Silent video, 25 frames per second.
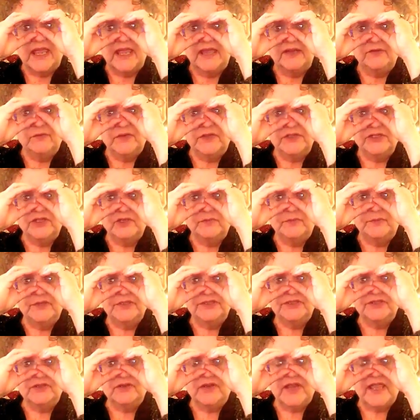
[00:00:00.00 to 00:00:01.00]
And when you
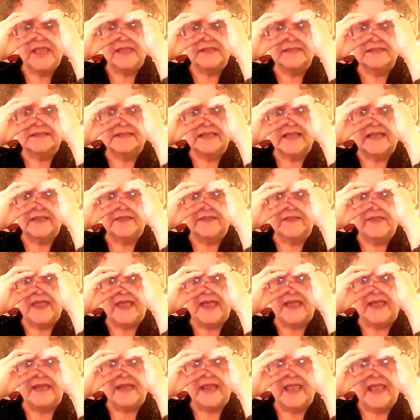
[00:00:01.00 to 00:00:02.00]
put your hands like
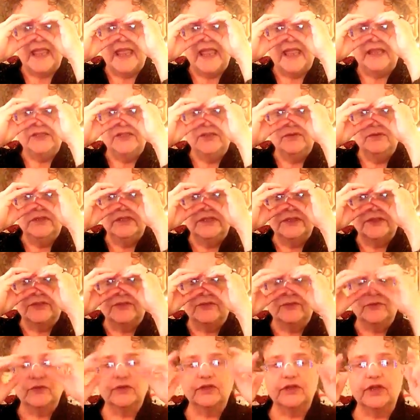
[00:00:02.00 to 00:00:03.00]
that and you look
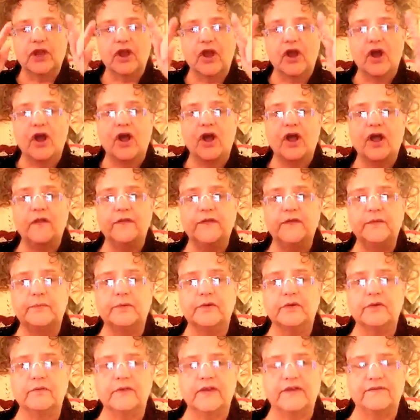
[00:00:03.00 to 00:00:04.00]
through it, all the
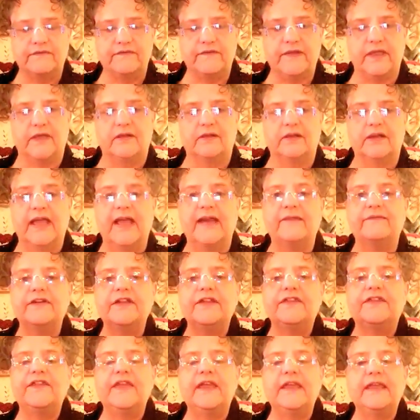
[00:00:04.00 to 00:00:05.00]
peripheral,
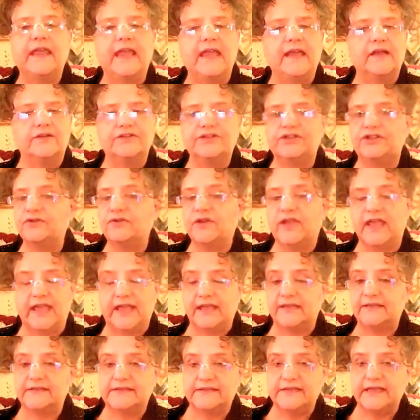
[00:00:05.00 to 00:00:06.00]
everything else you
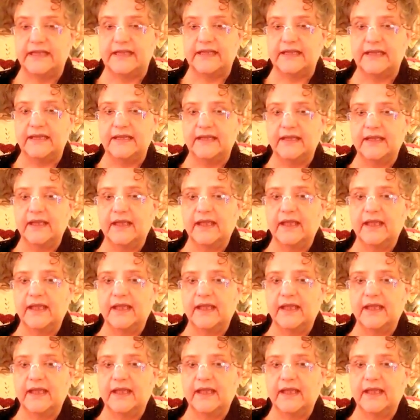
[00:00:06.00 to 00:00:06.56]
can't see.